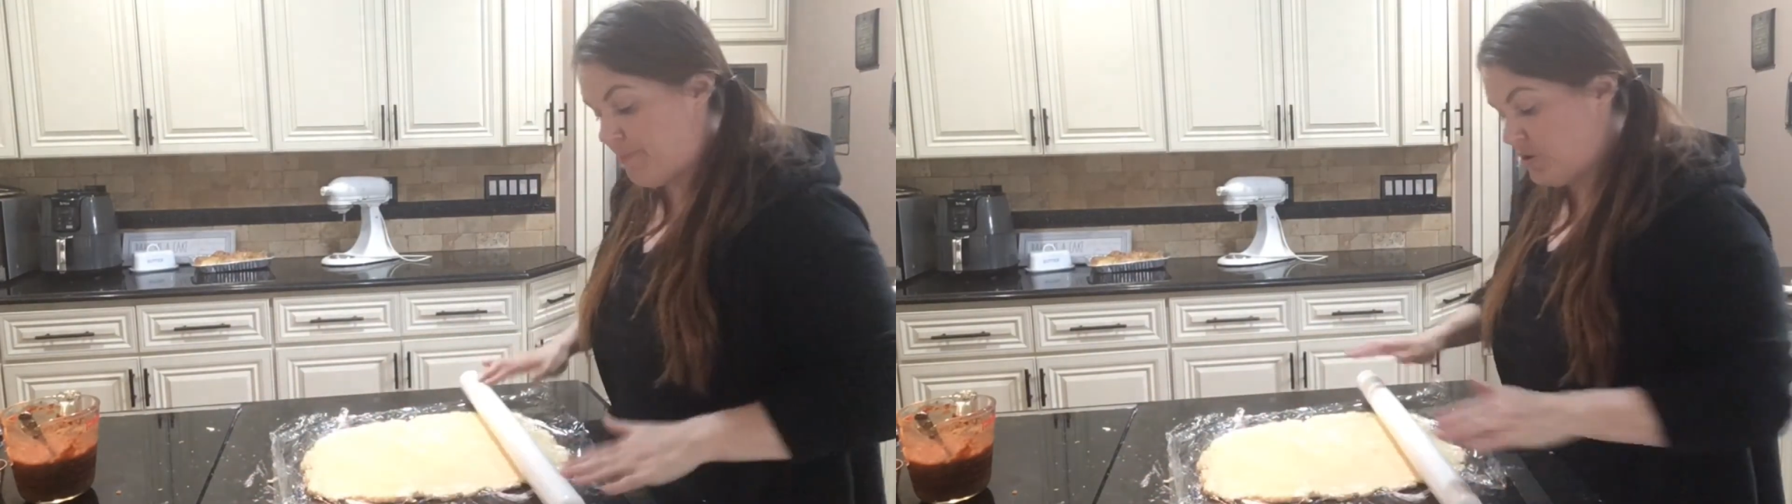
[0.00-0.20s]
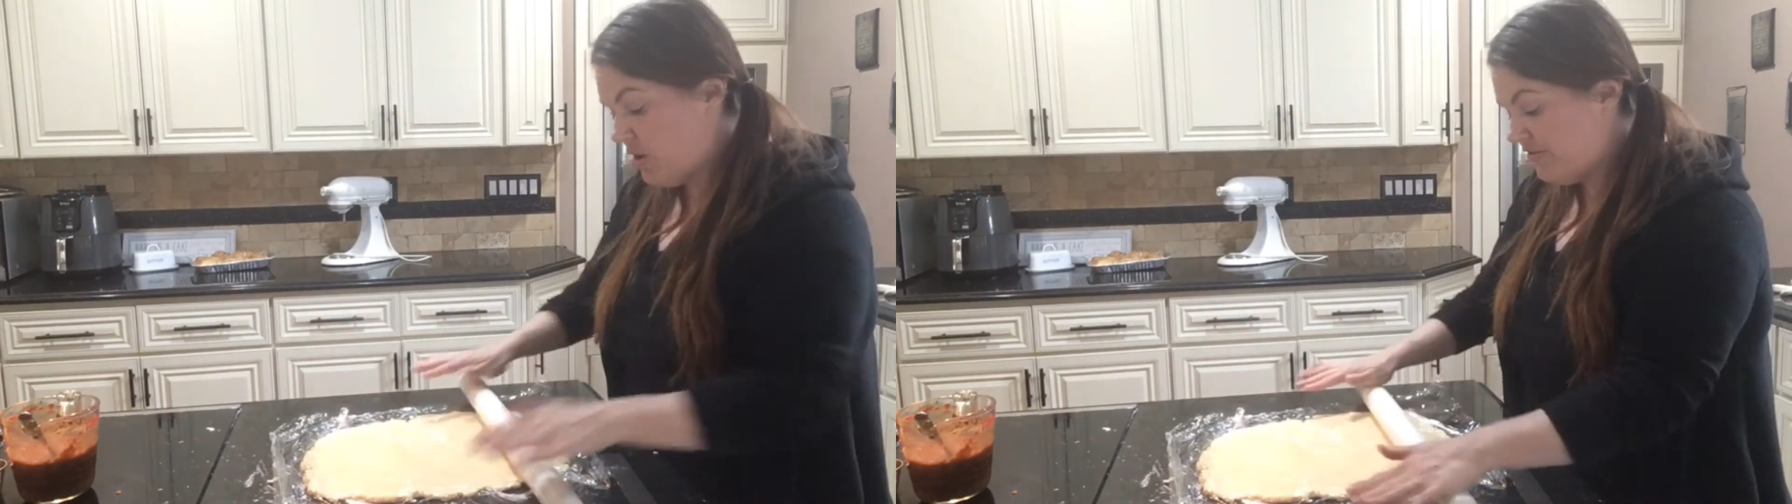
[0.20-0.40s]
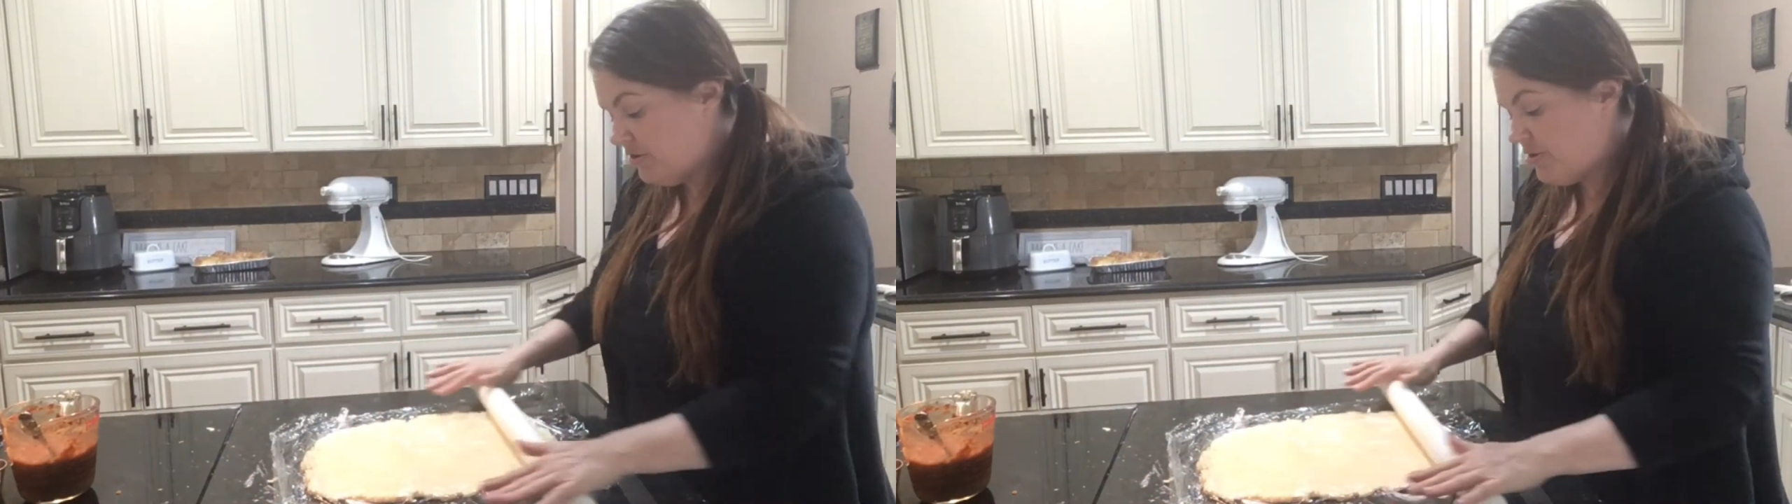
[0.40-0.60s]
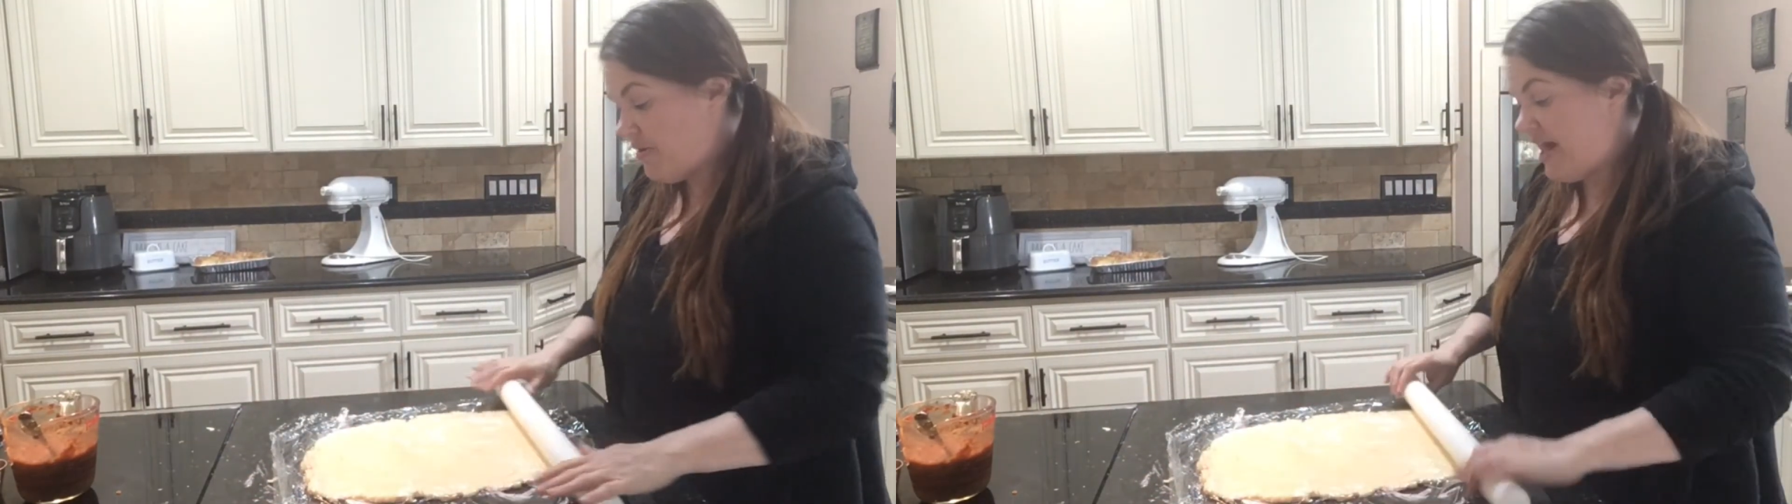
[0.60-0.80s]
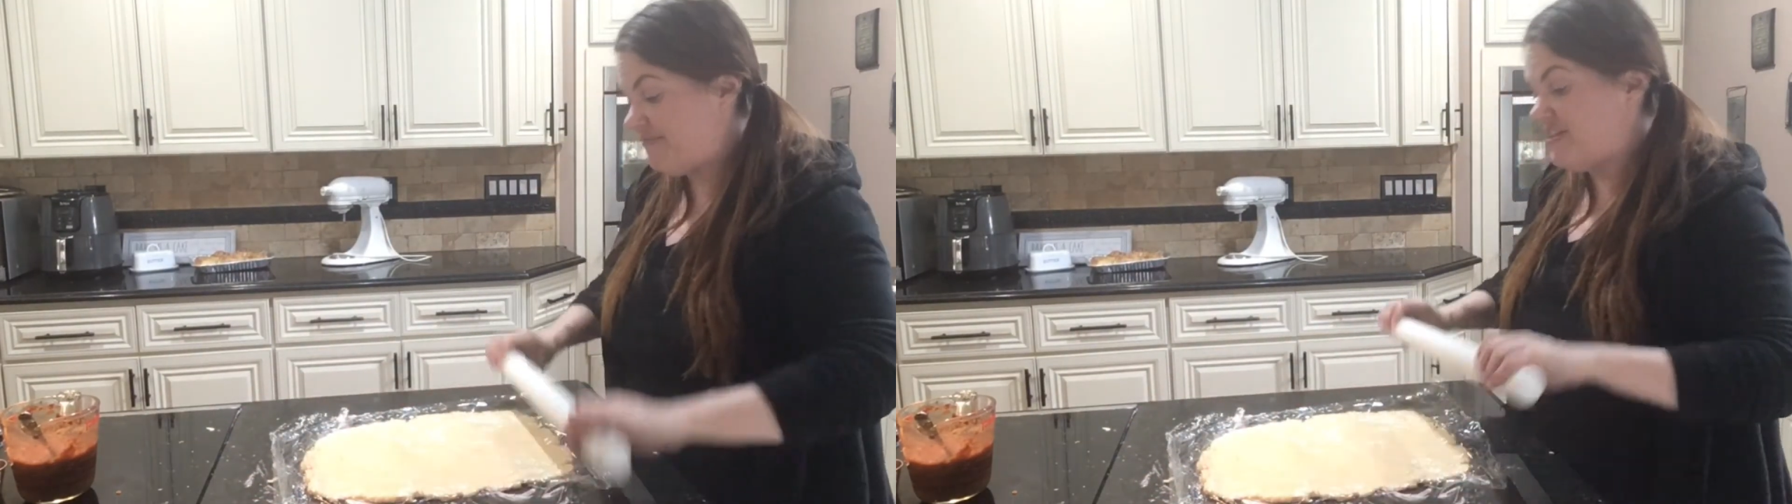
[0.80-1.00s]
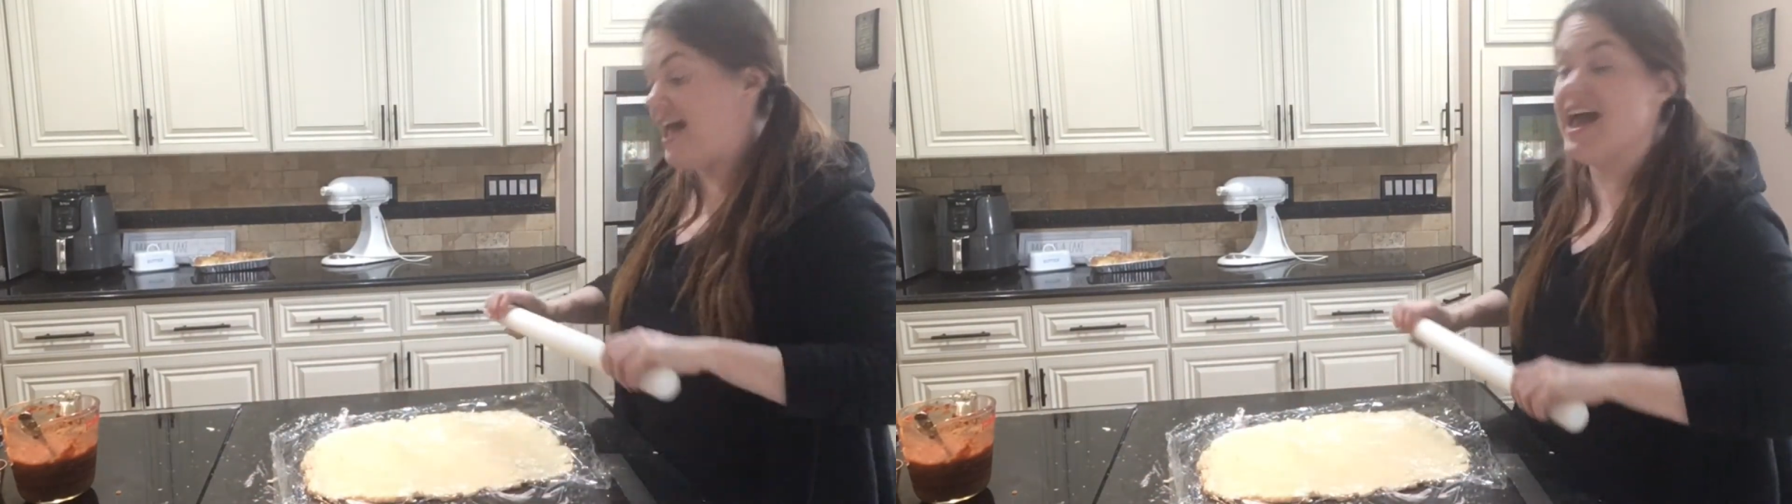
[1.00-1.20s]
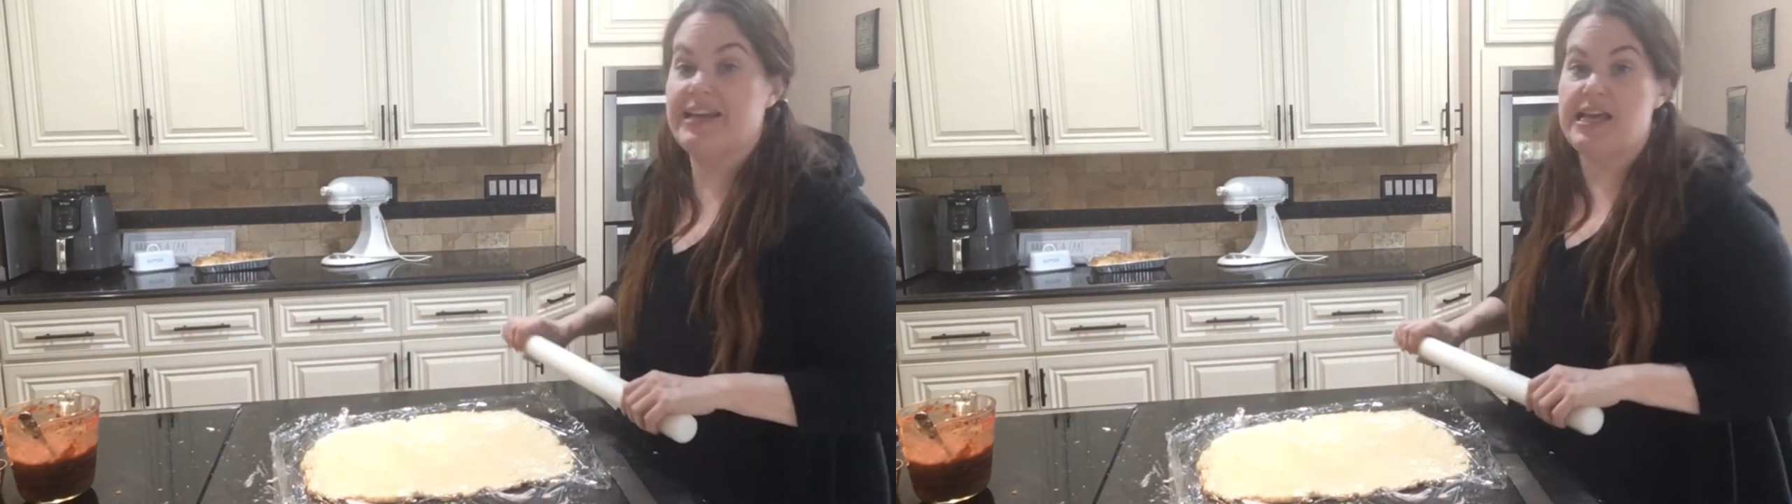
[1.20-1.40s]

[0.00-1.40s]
you also don't have to add